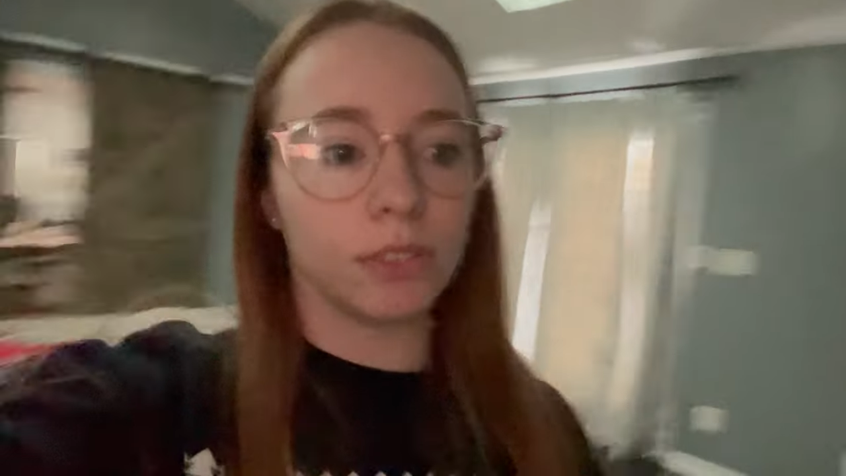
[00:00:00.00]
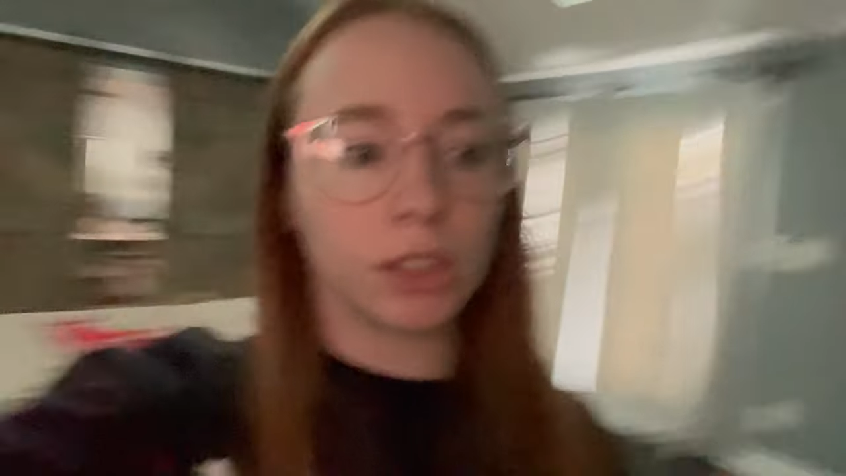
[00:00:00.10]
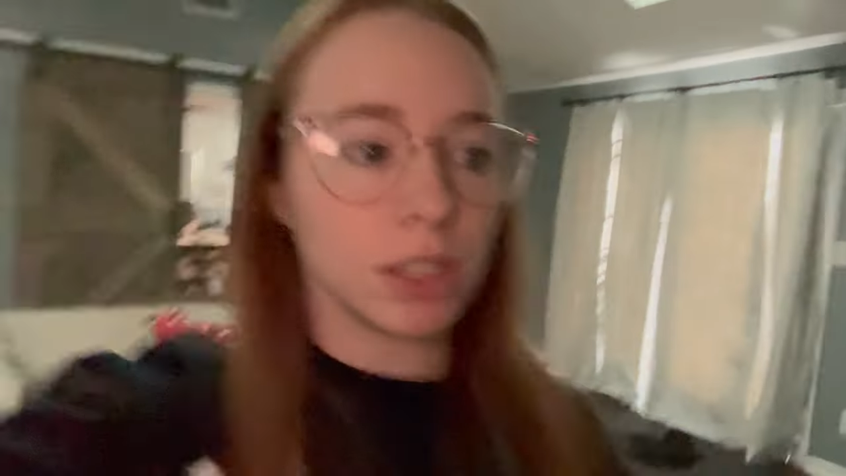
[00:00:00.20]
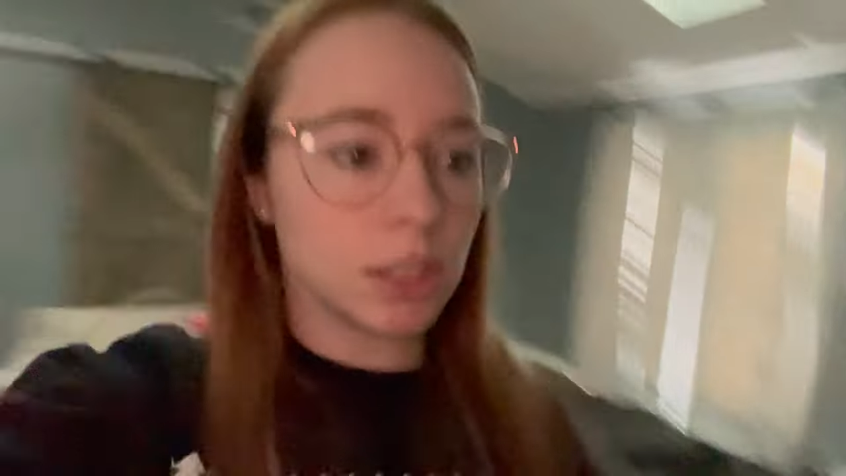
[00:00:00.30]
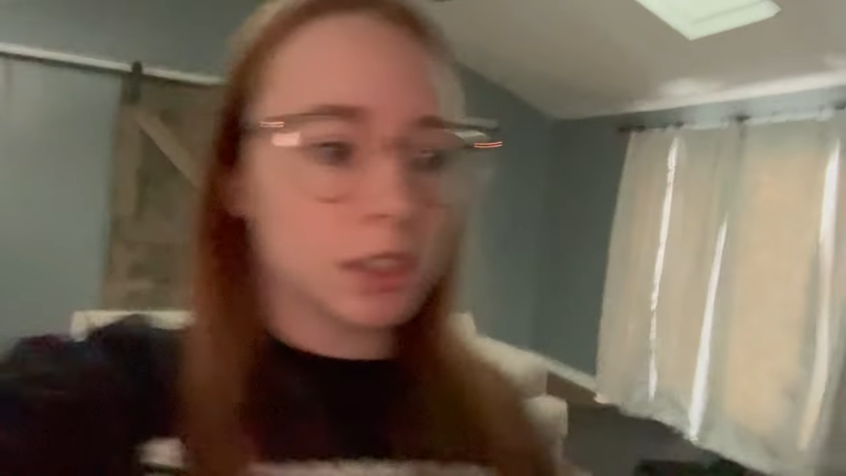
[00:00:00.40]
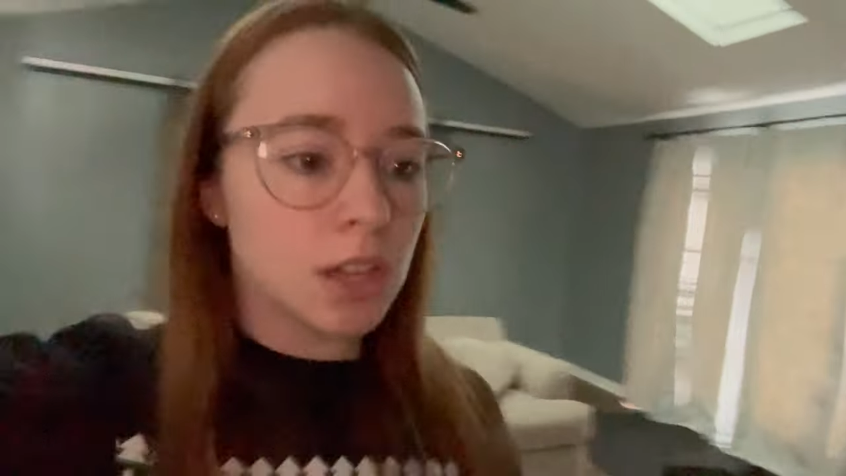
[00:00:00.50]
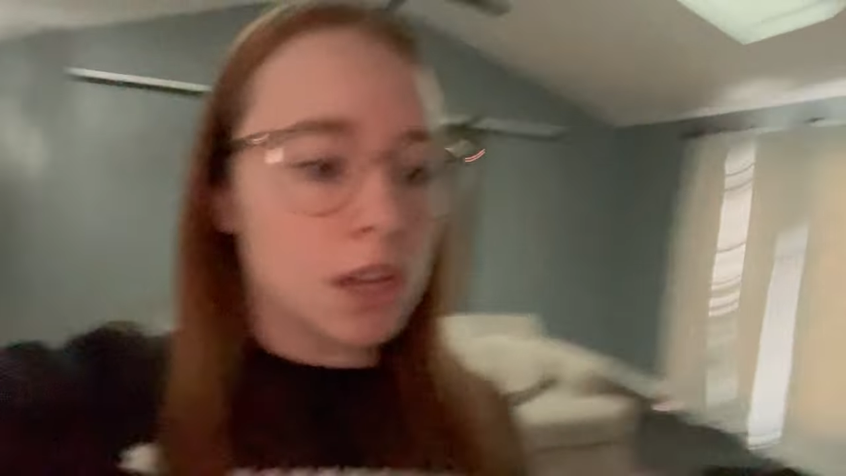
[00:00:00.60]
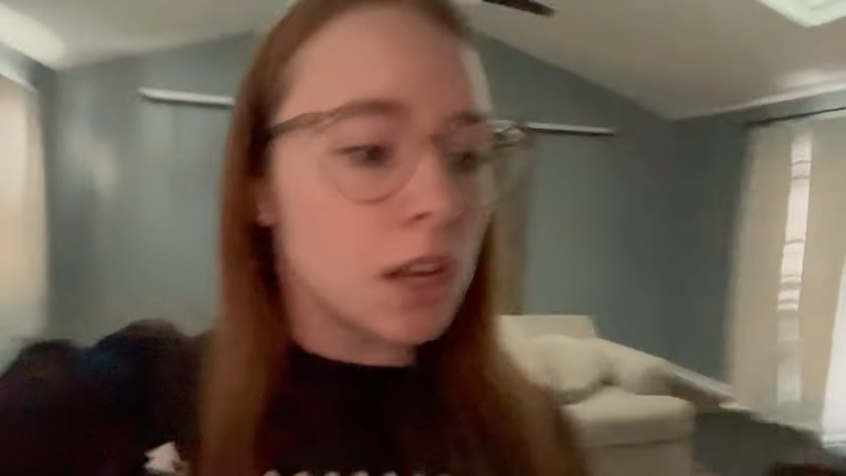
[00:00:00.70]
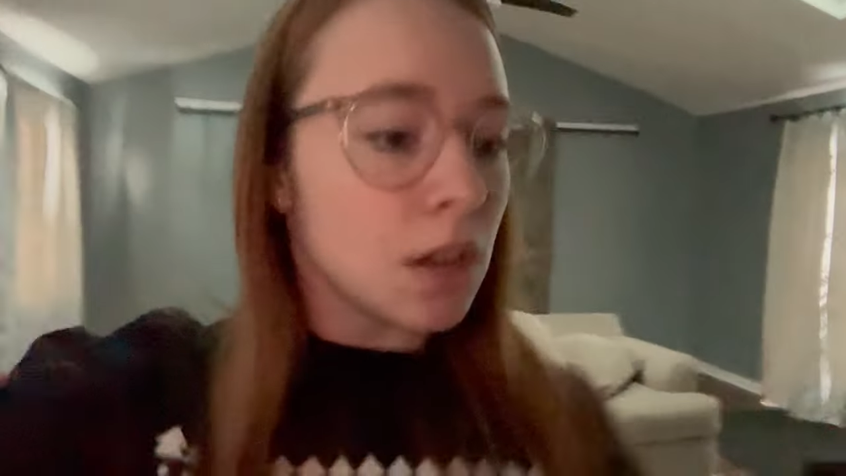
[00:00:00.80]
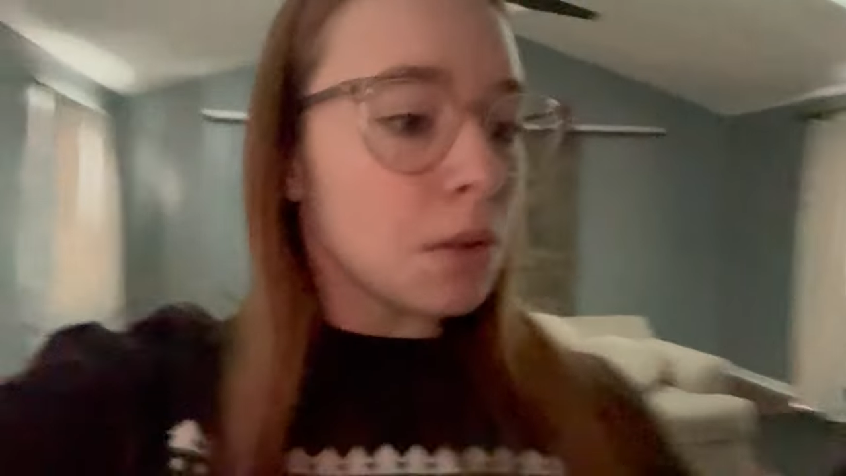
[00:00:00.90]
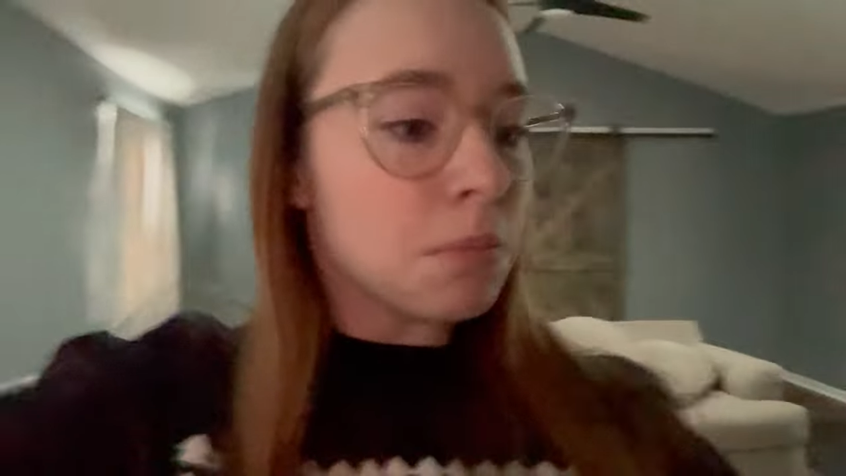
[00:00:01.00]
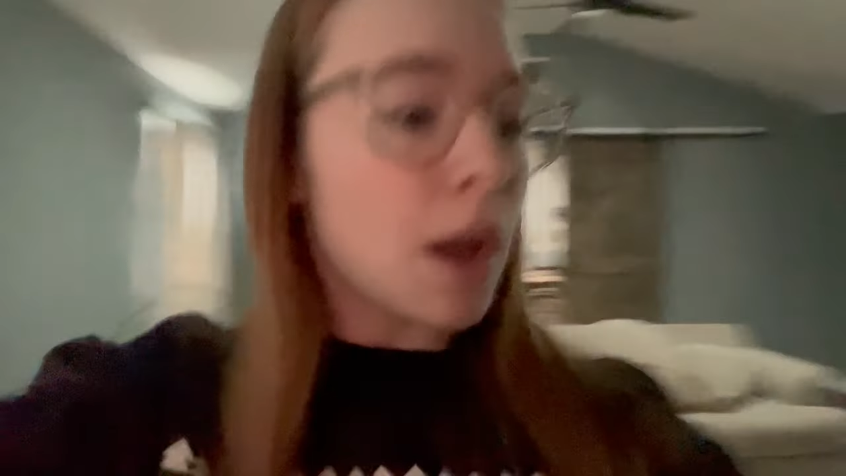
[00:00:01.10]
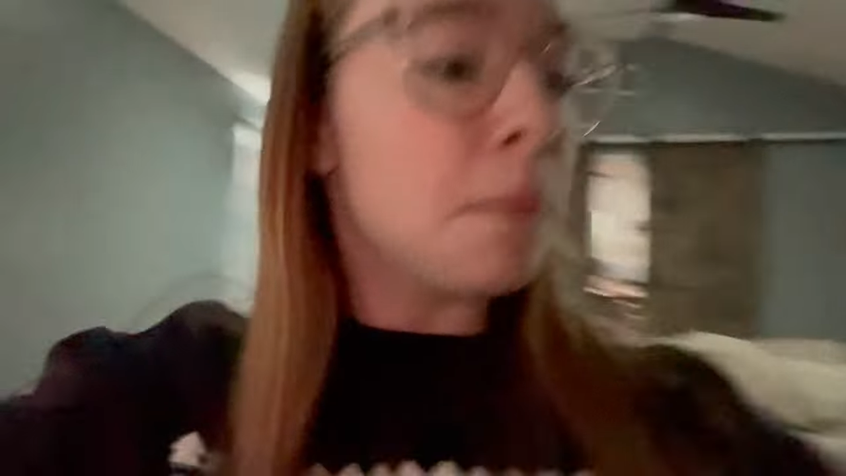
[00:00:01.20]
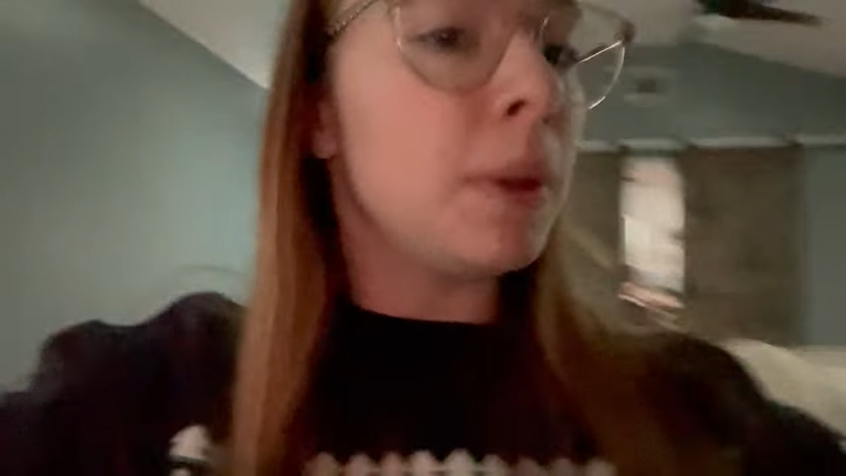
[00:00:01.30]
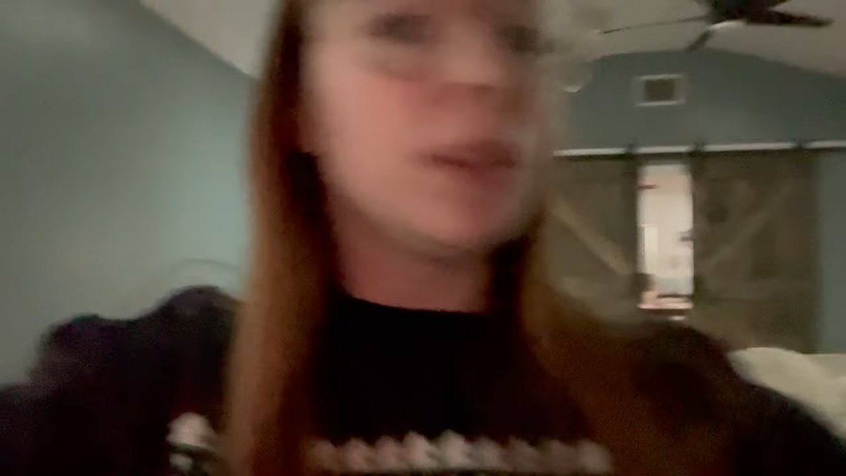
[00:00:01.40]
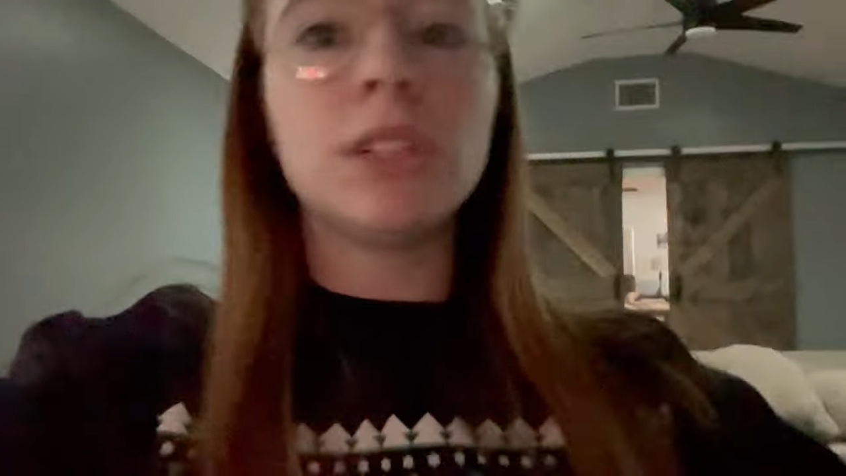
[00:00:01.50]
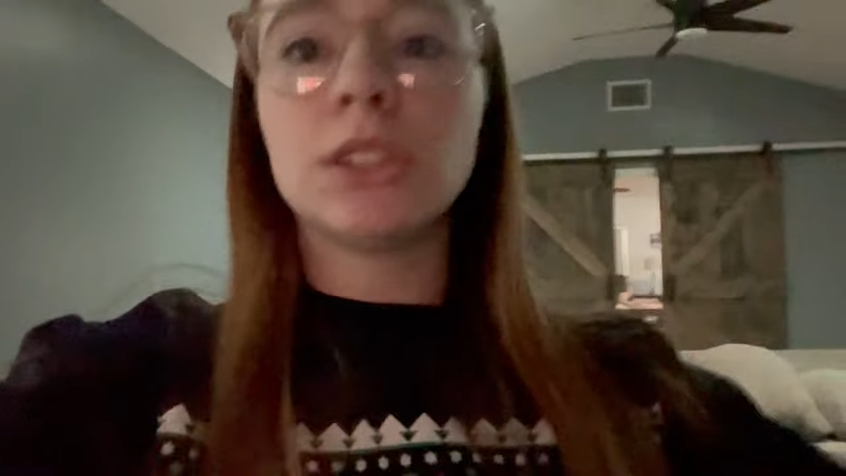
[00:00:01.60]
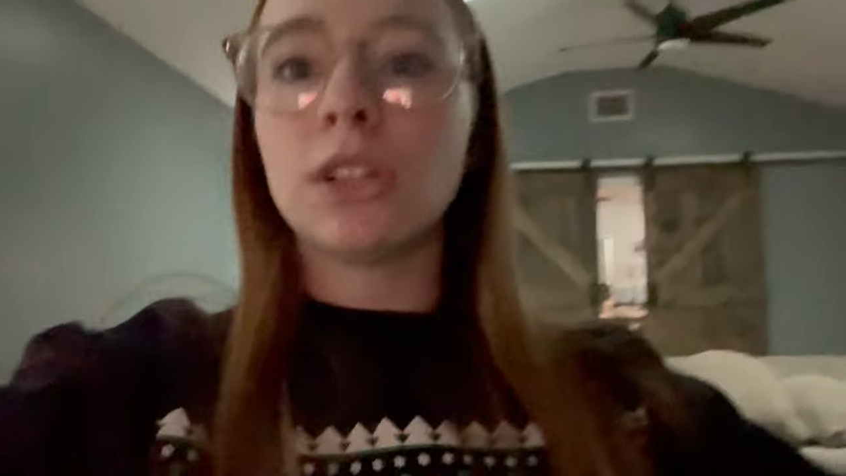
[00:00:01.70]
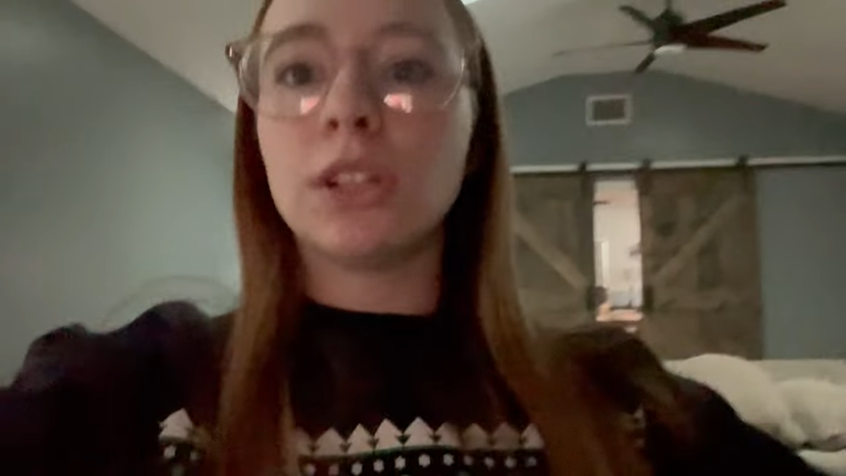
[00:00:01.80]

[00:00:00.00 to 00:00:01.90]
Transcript: looking. My mother does a